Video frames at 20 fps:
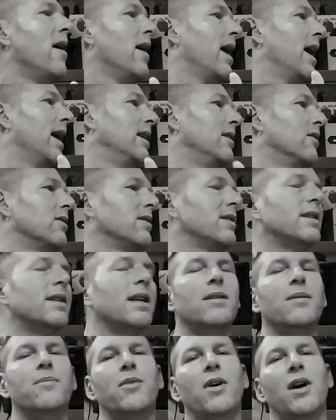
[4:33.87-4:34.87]
I noticed
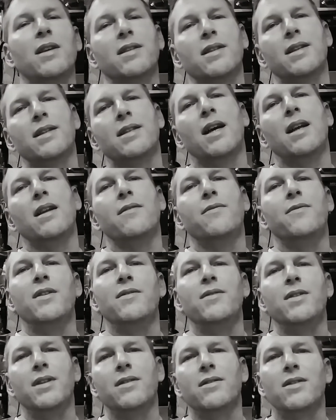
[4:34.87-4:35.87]
on the Boss Katana
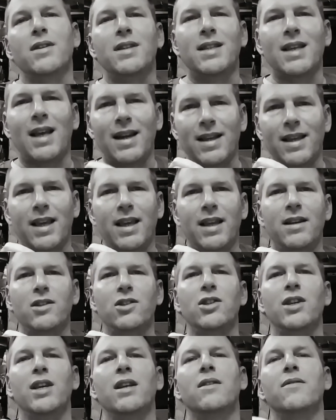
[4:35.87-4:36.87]
50 there's a dedicated
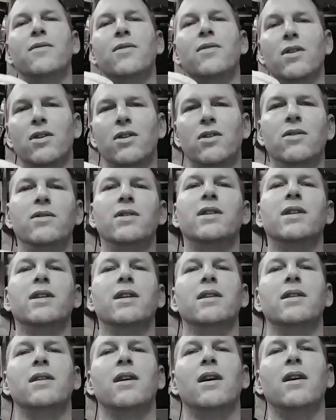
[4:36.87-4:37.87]
channel for acoustic
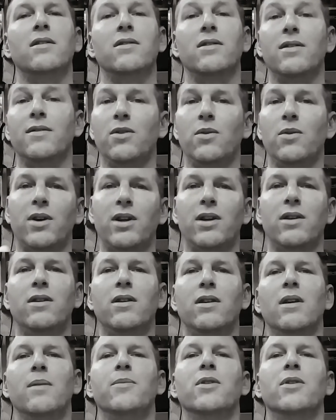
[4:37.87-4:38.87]
guitars if you want to
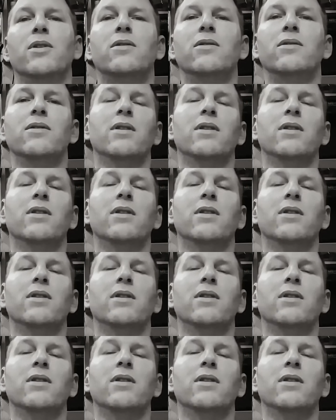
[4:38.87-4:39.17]
hook up your